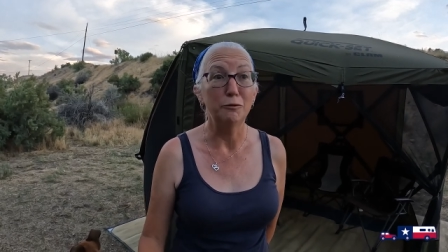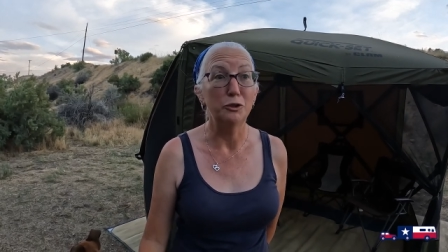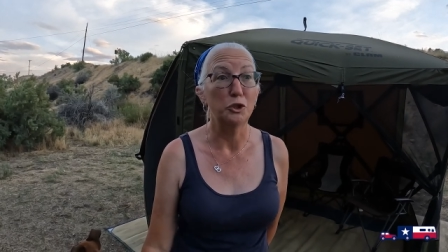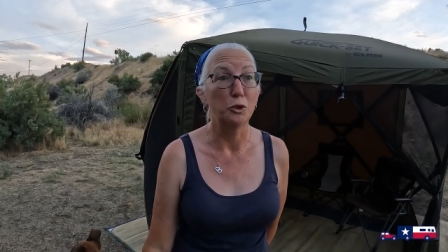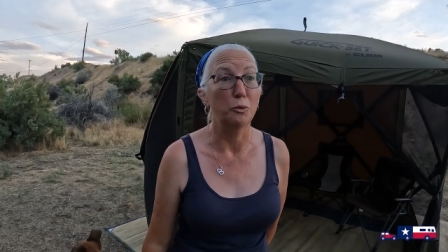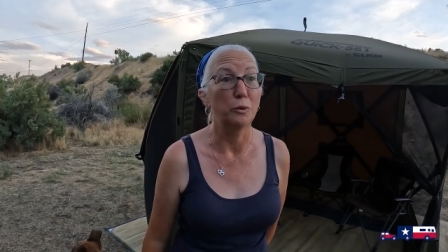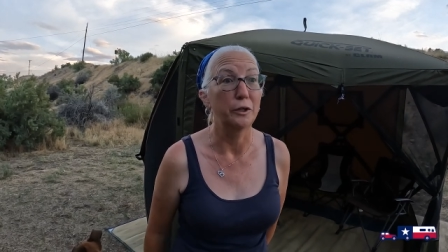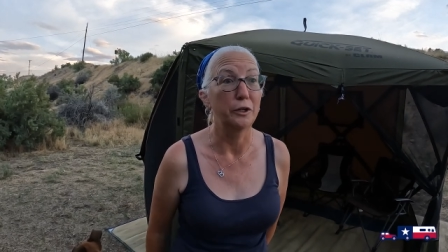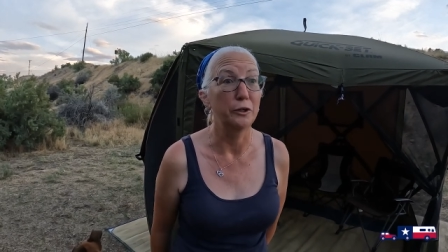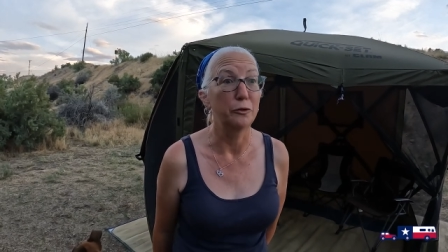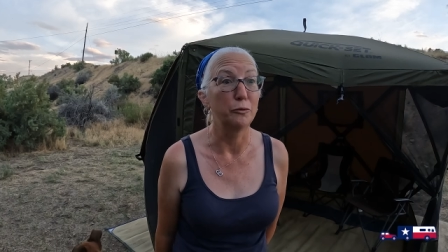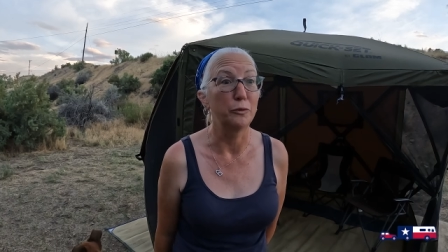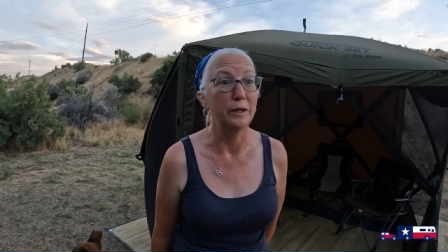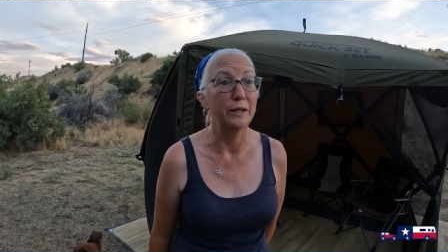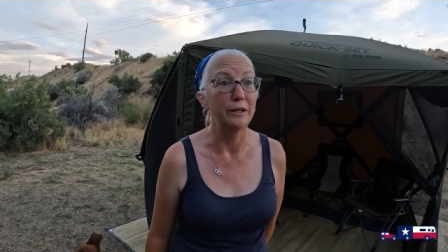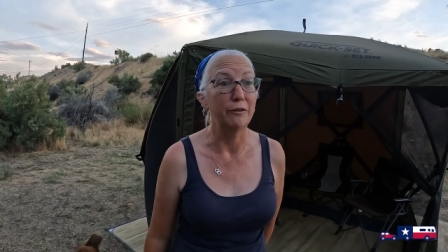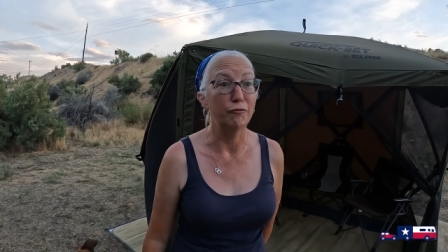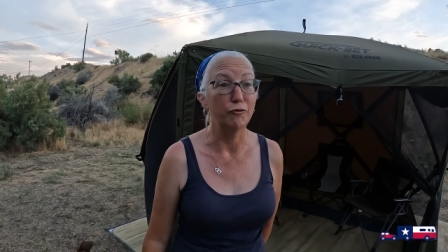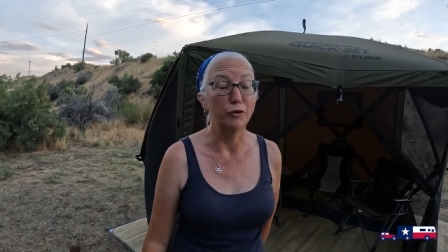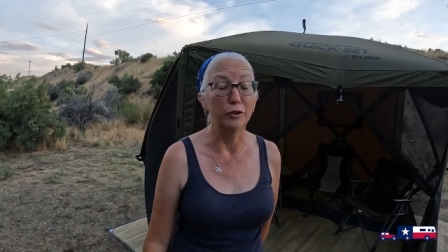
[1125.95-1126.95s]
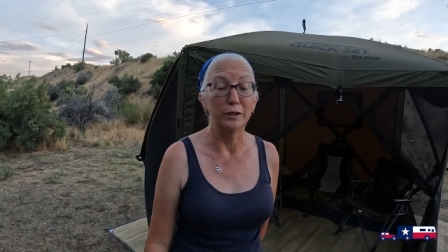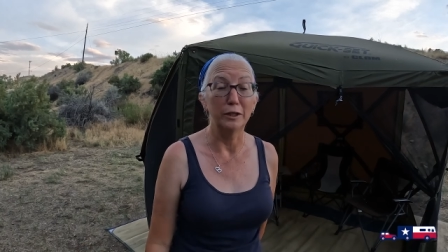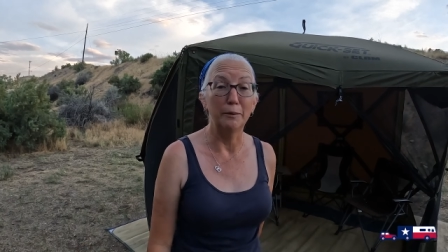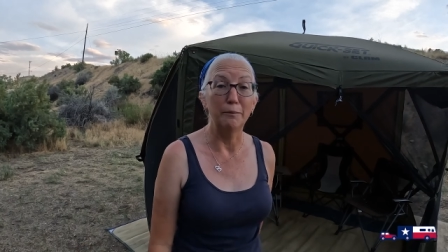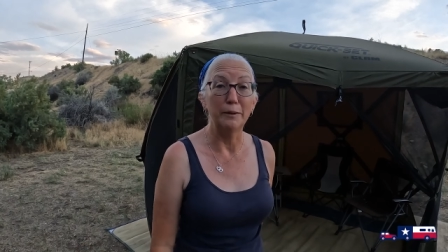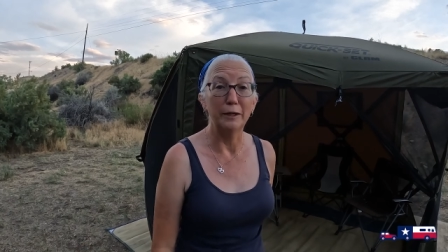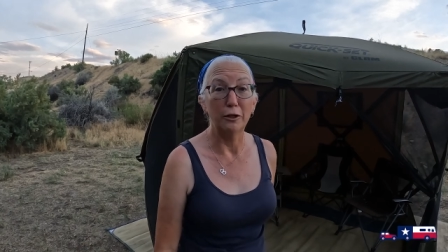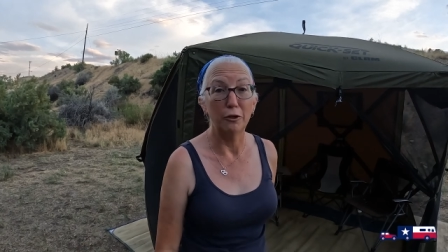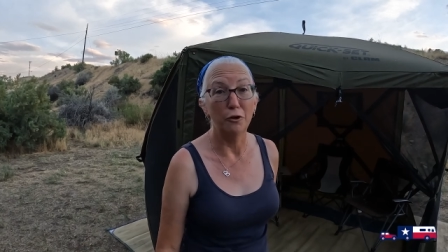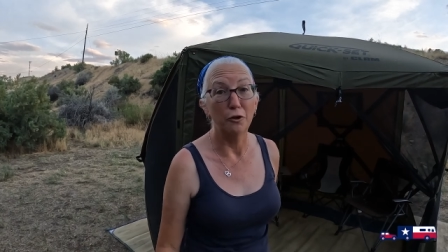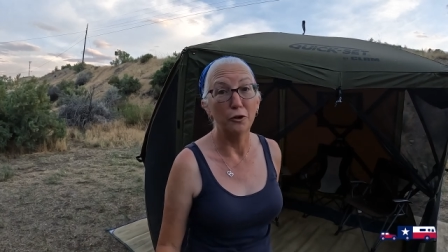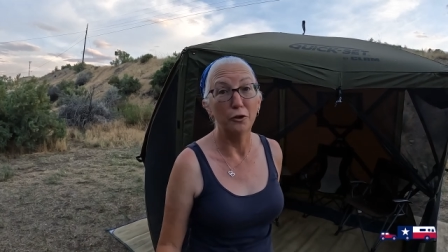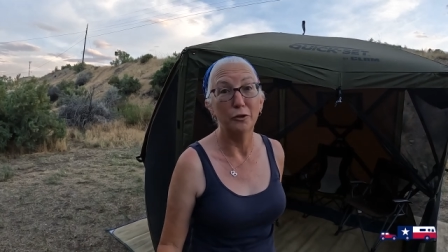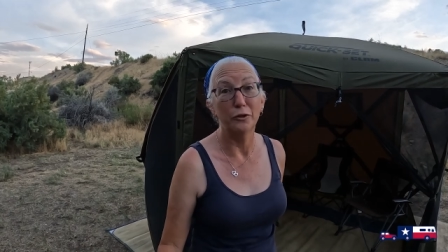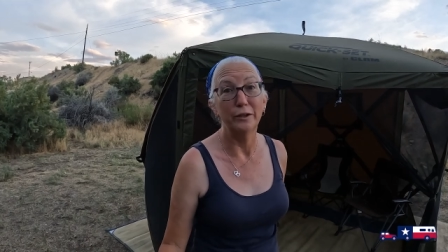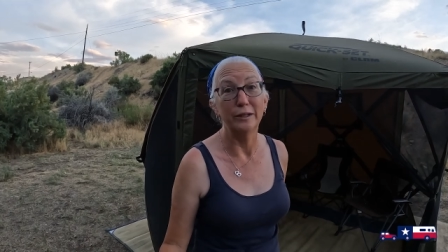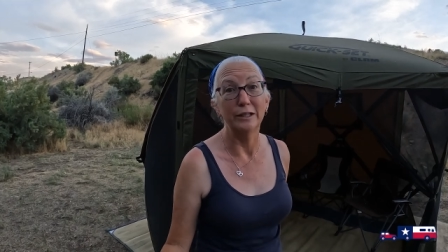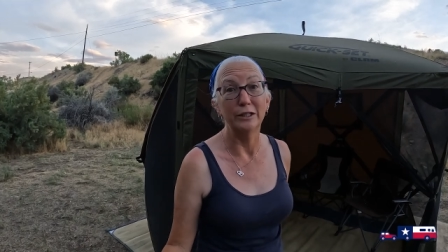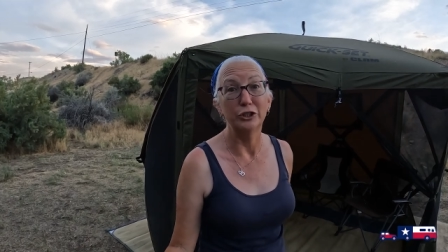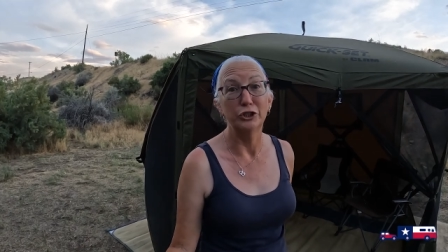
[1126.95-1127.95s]
So we're gonna run it for a little bit
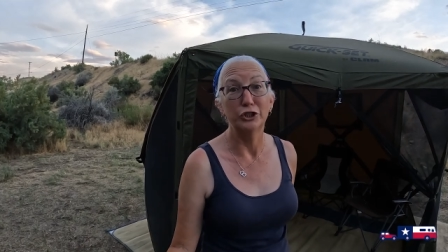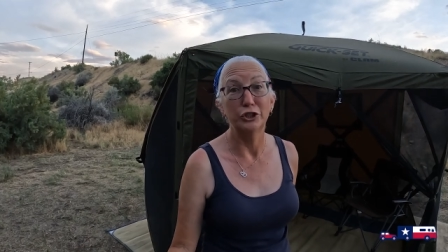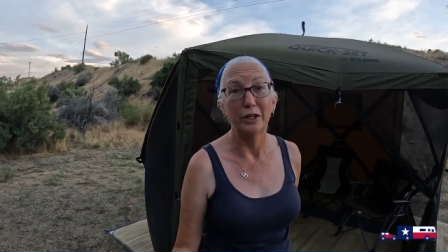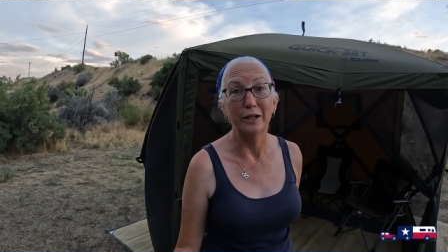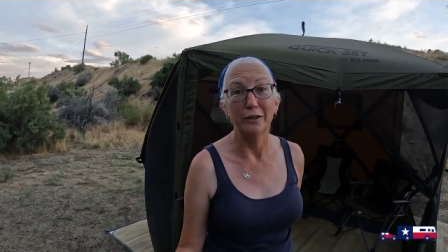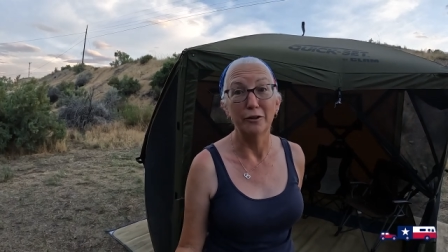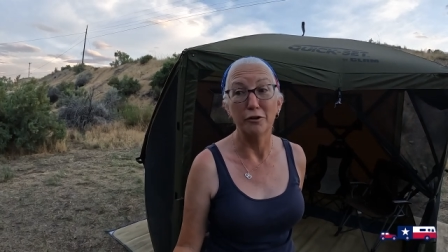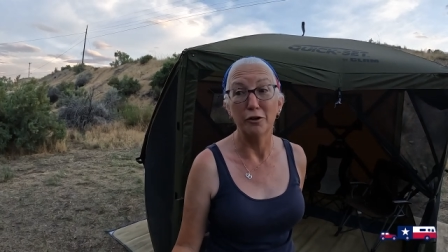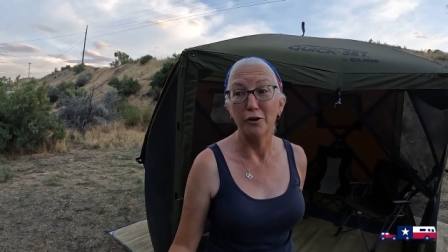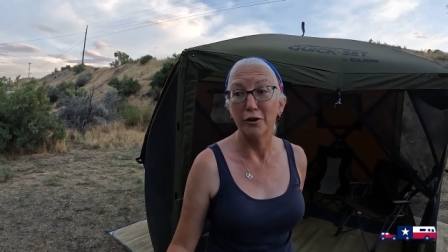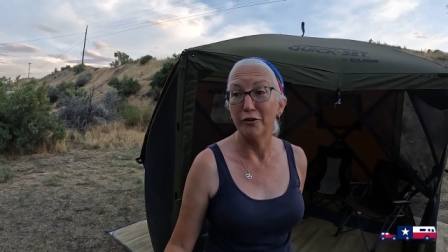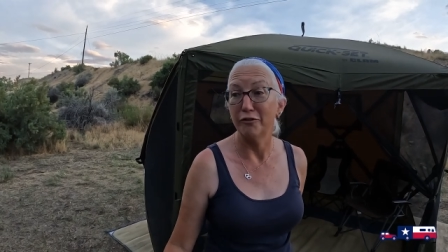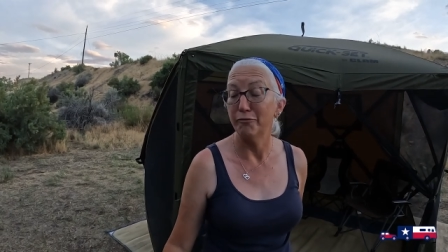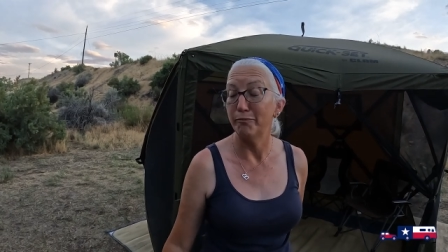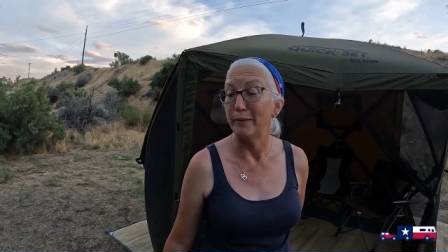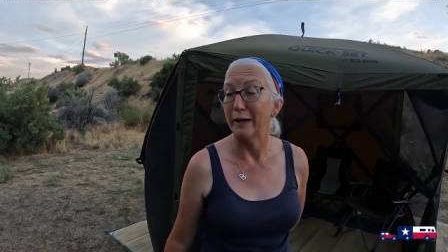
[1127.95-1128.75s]
longer and then shut it off.